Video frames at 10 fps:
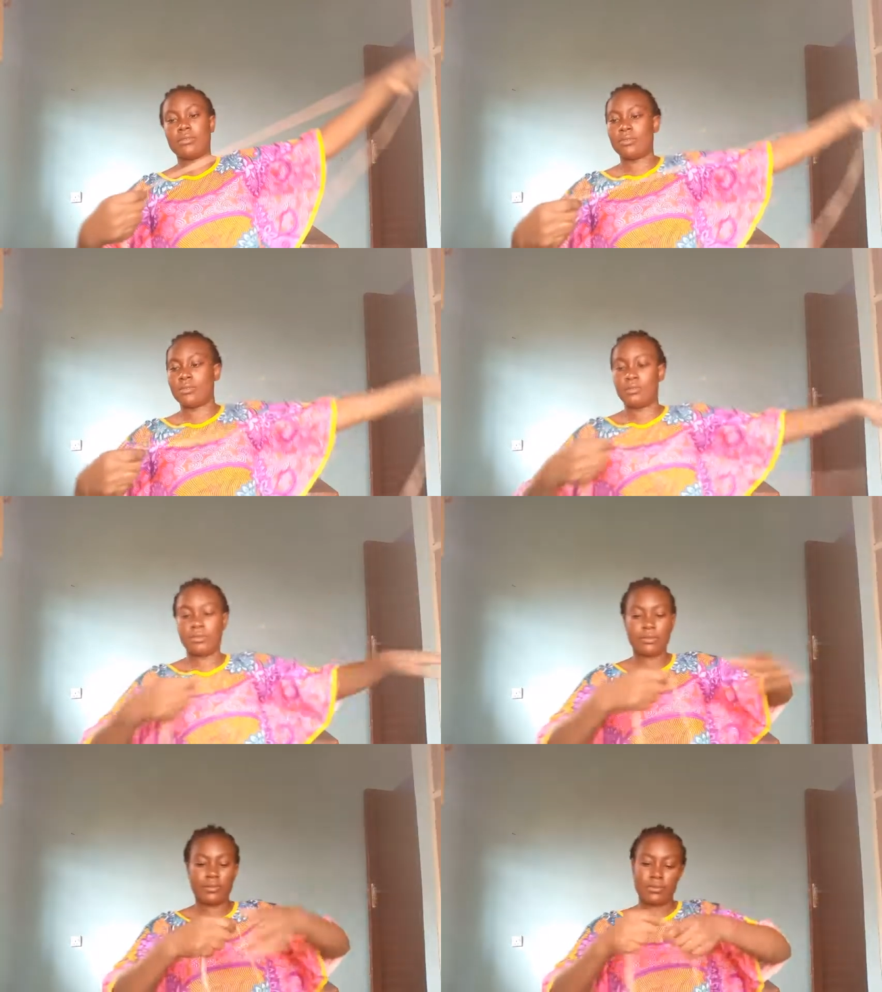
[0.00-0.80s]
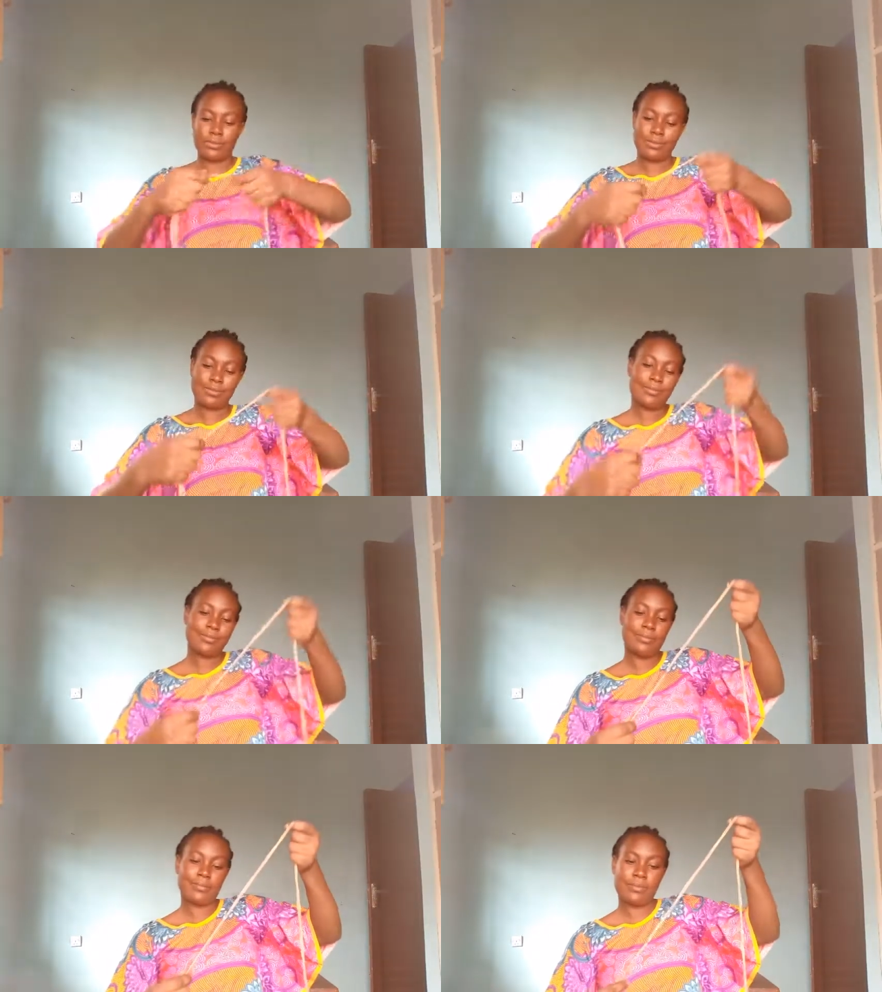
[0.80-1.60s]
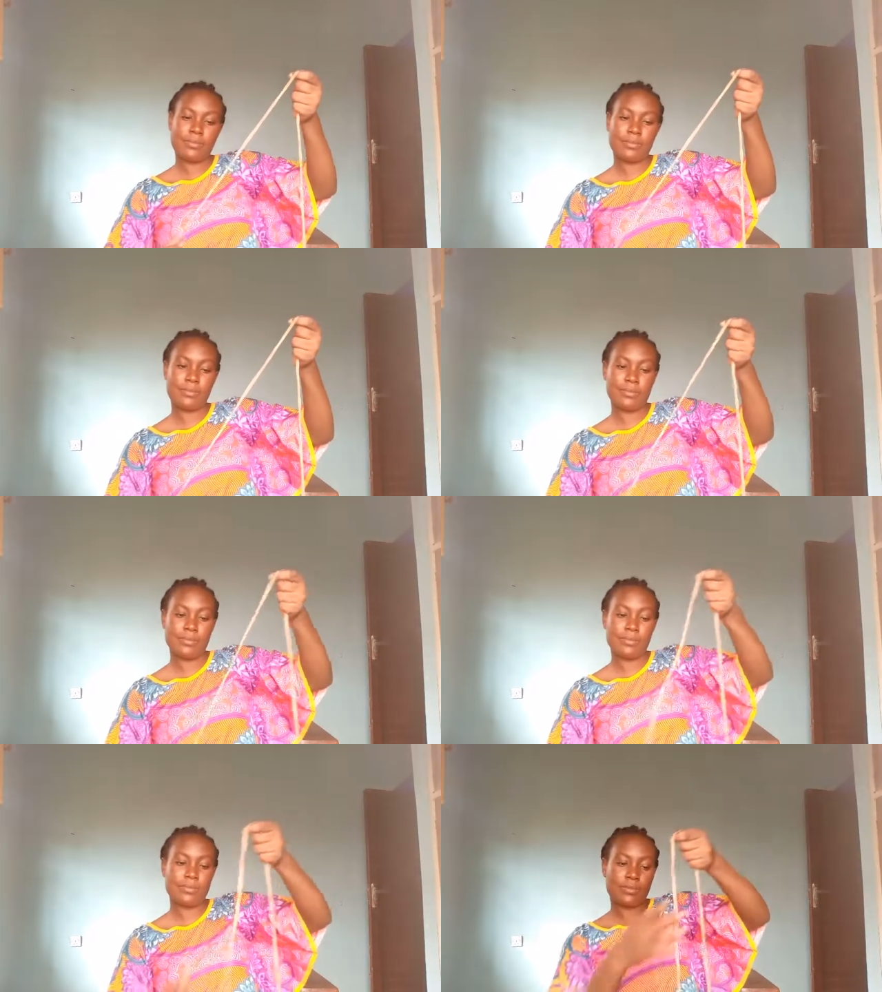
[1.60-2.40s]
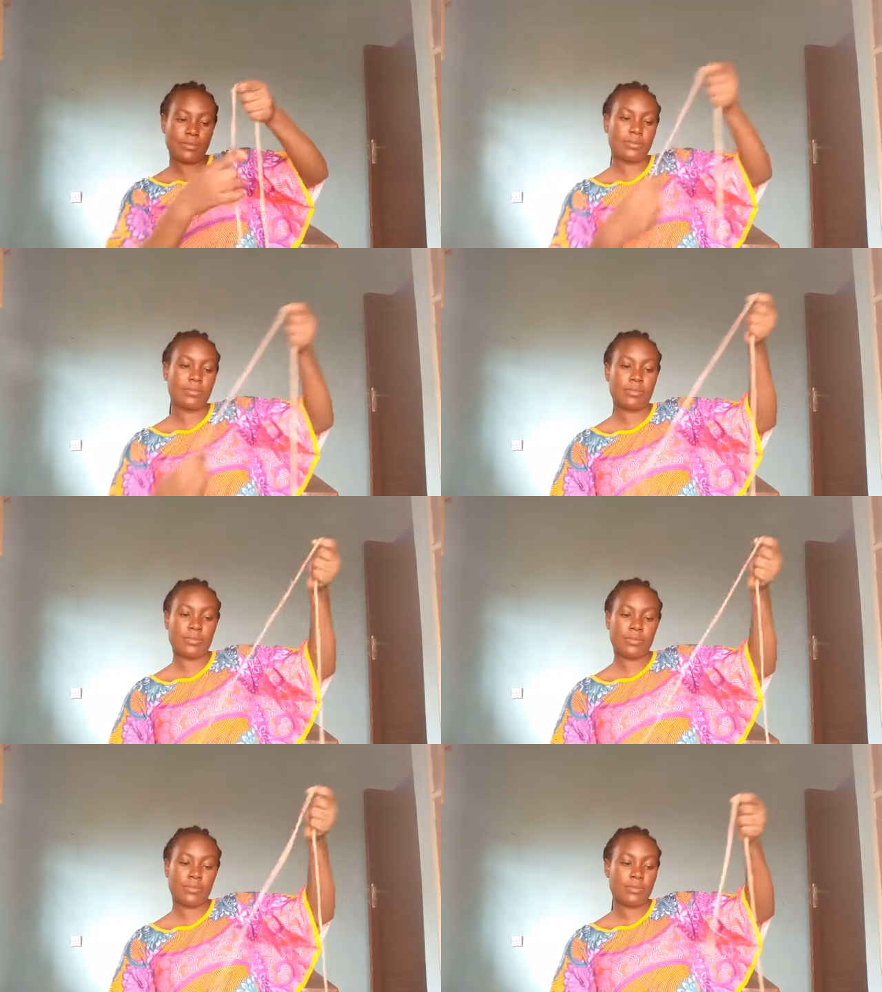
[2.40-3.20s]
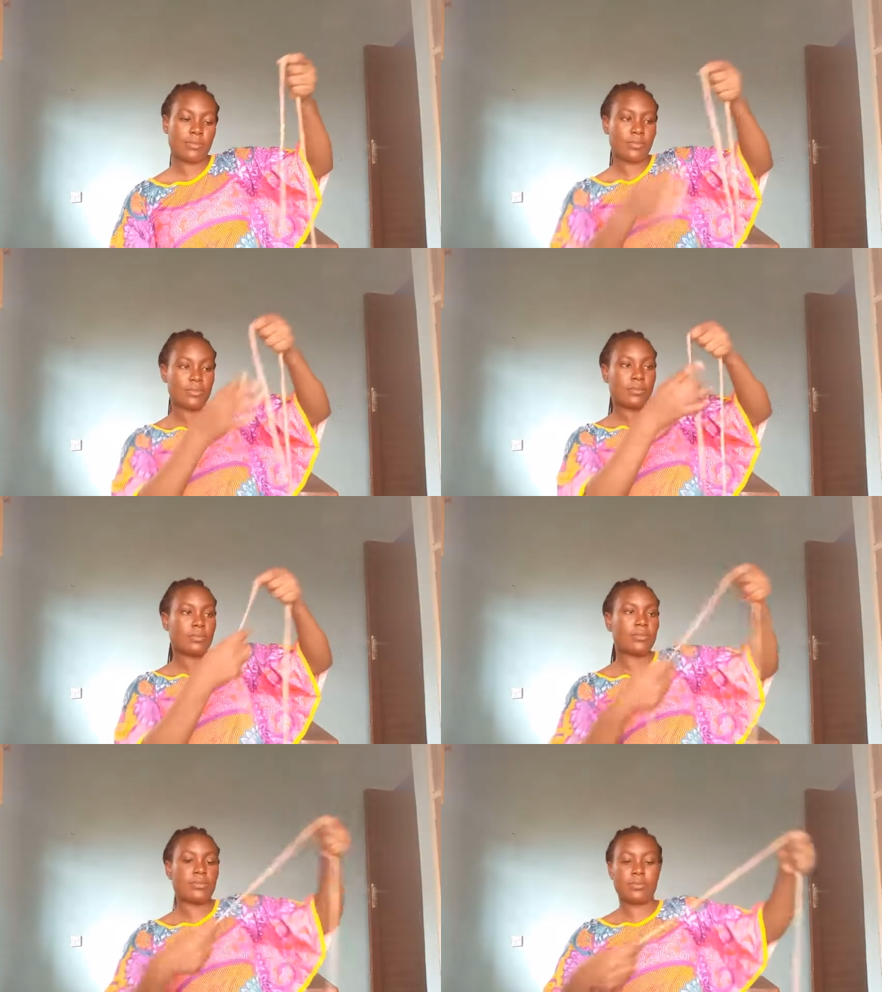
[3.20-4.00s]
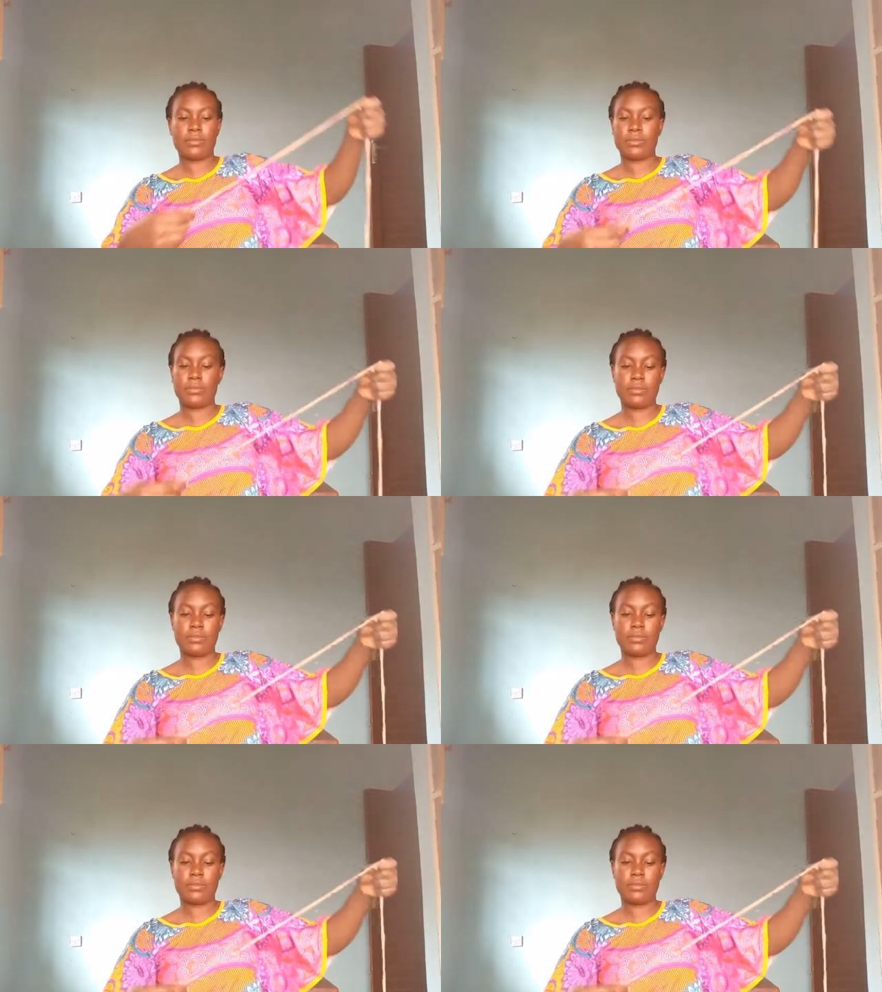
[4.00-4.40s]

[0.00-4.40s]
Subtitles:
(silence)